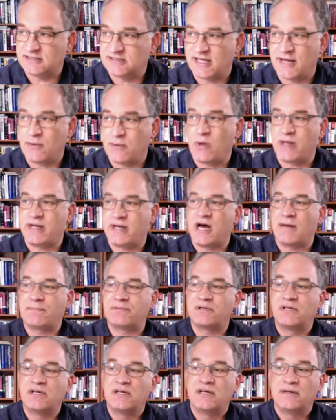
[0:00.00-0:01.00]
They went up
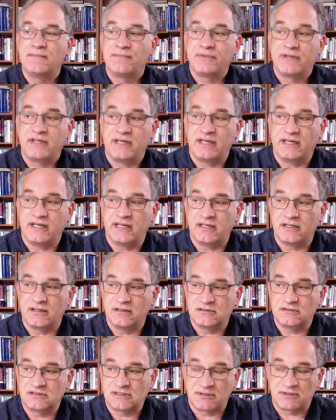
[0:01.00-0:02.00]

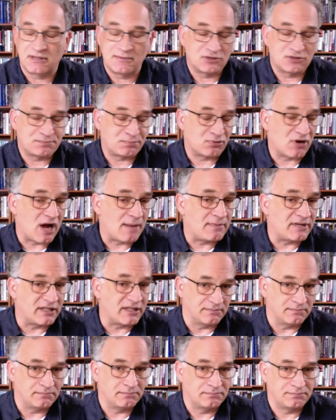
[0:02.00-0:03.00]
in some of the most prominent
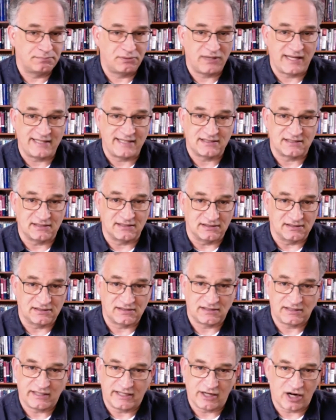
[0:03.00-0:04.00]
places
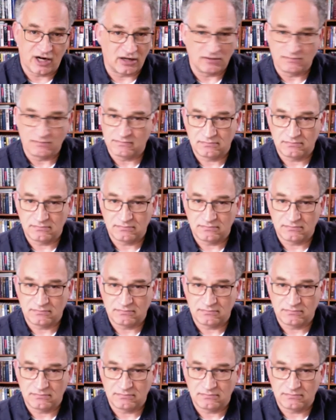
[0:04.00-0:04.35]
in our